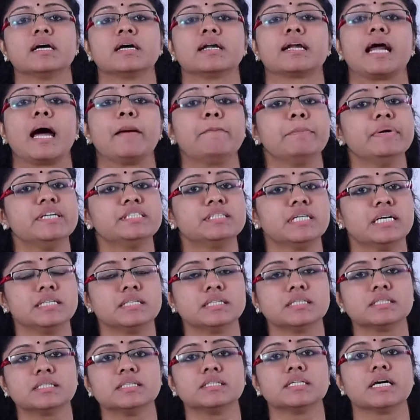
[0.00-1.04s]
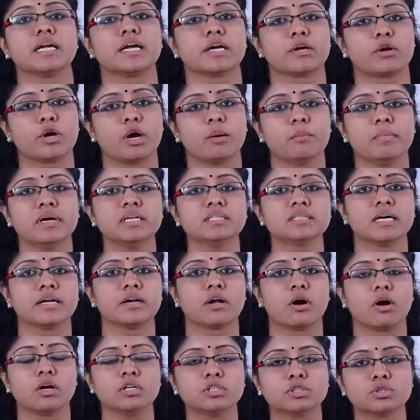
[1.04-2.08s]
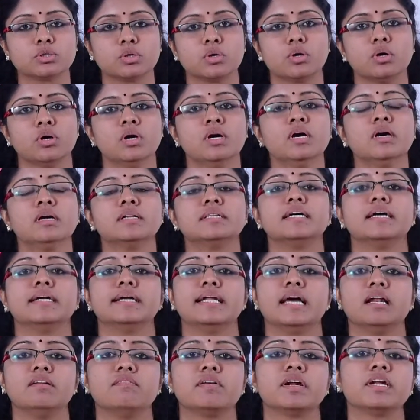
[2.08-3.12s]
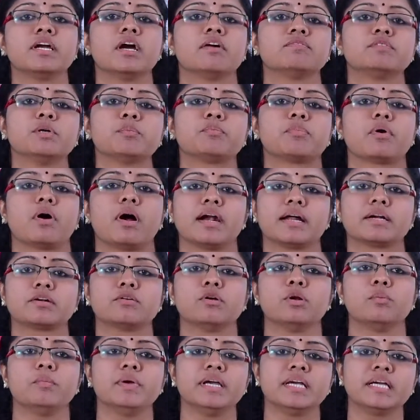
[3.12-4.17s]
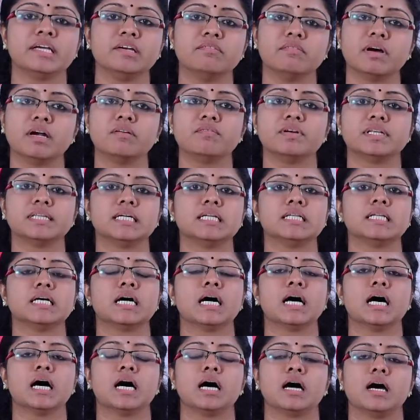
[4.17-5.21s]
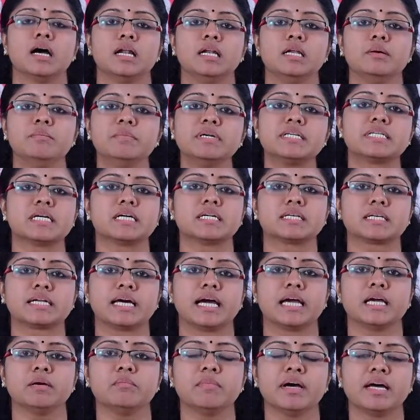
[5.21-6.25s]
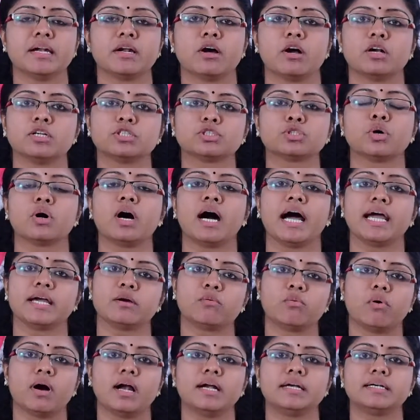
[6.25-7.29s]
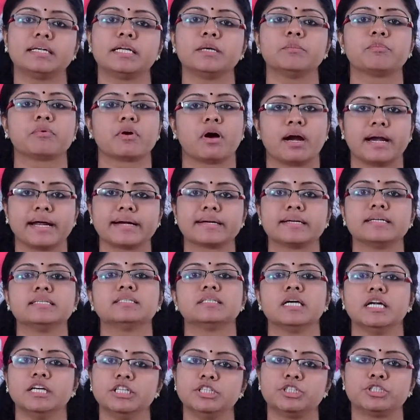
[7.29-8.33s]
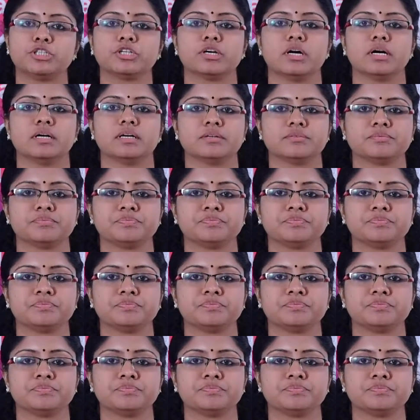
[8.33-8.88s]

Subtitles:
rapid changes in the requirements, and also the delivery of the product will be given within the limited time, and also high quality product is ensured.